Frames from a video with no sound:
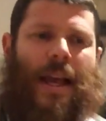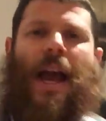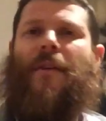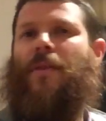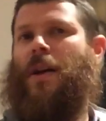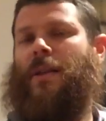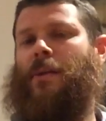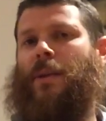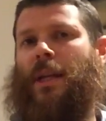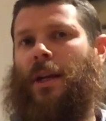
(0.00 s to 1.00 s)
And for those
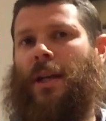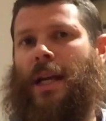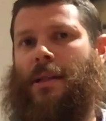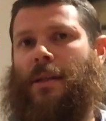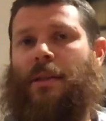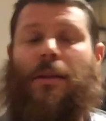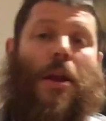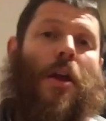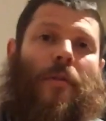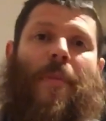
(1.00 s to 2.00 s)
who are neo-Nazis,
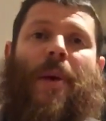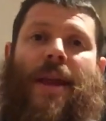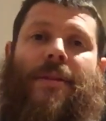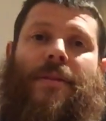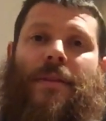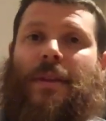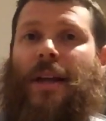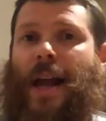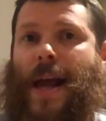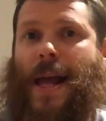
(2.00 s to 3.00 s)
repent,
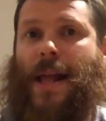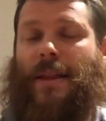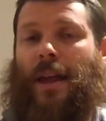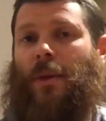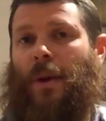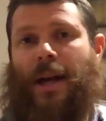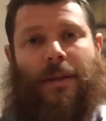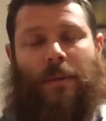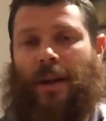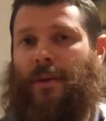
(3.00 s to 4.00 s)
and
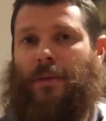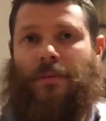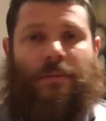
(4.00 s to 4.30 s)
otherwise, whatever,